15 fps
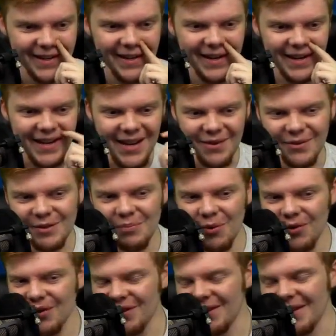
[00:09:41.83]
It was more
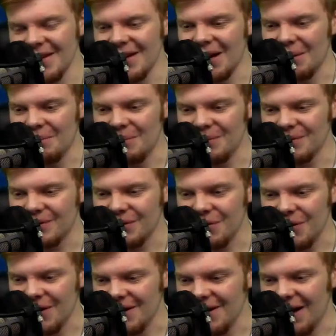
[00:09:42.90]
the lead up to
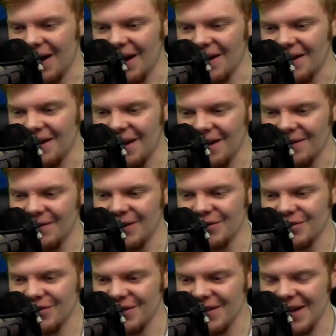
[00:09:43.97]
it. I
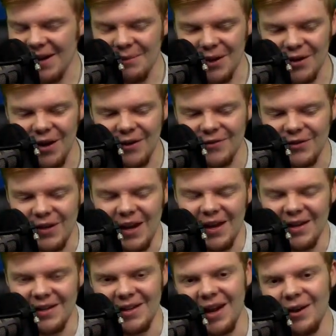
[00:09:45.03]
eventually got my coffee,
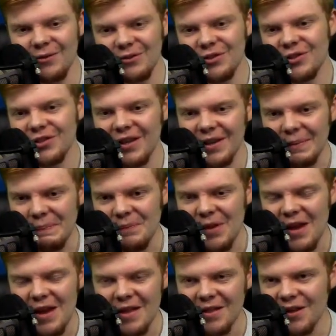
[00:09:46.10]
and I was just like,
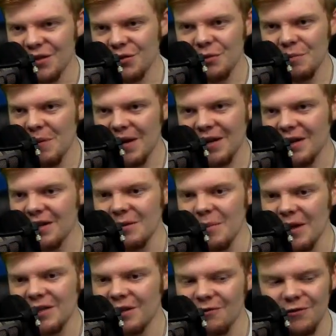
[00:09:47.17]
this would make an
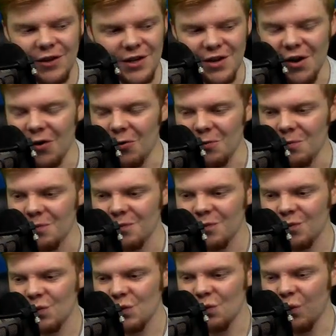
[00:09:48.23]
amazing video.
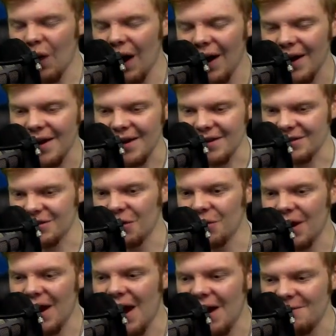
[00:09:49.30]
Why don't
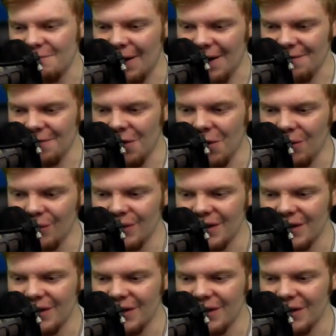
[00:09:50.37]
I have my phone?